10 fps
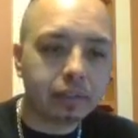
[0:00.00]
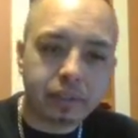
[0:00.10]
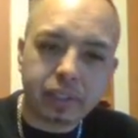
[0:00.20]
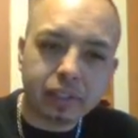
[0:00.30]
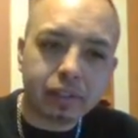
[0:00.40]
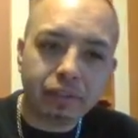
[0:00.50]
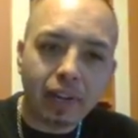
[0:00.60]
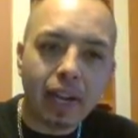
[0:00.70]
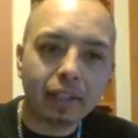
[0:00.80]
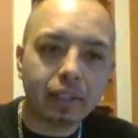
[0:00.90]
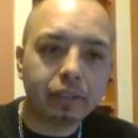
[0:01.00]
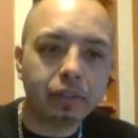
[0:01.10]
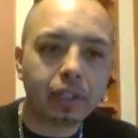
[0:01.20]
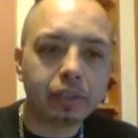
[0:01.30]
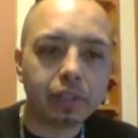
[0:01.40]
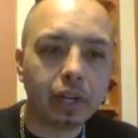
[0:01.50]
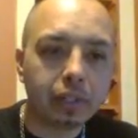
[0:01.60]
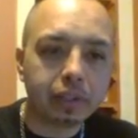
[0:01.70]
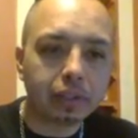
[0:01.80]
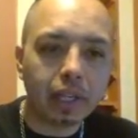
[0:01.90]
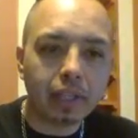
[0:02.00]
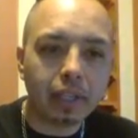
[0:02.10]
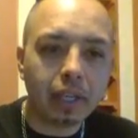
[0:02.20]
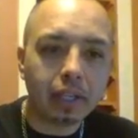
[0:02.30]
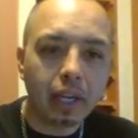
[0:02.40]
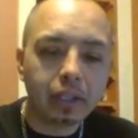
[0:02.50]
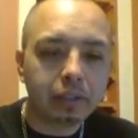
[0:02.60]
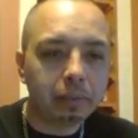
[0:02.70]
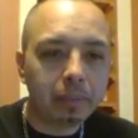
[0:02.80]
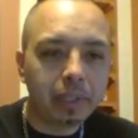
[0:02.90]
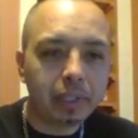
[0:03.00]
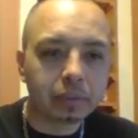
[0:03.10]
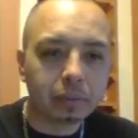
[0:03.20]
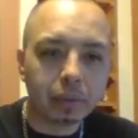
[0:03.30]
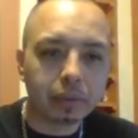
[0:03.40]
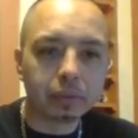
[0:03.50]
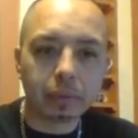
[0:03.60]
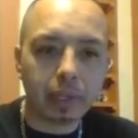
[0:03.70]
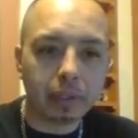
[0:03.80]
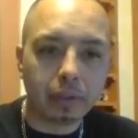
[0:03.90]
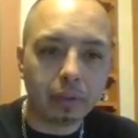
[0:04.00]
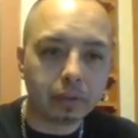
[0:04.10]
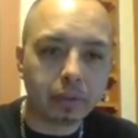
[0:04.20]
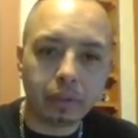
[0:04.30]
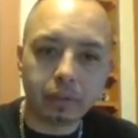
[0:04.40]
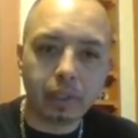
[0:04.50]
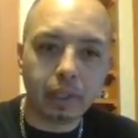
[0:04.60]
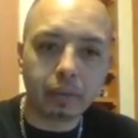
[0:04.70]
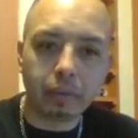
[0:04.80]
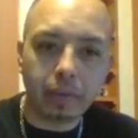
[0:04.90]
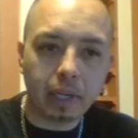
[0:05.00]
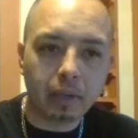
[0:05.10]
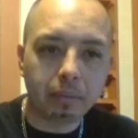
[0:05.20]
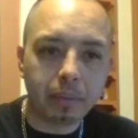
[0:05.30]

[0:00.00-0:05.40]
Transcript: Just the fact that you can charge it like that, to me, is worth its weight in gold. Wow.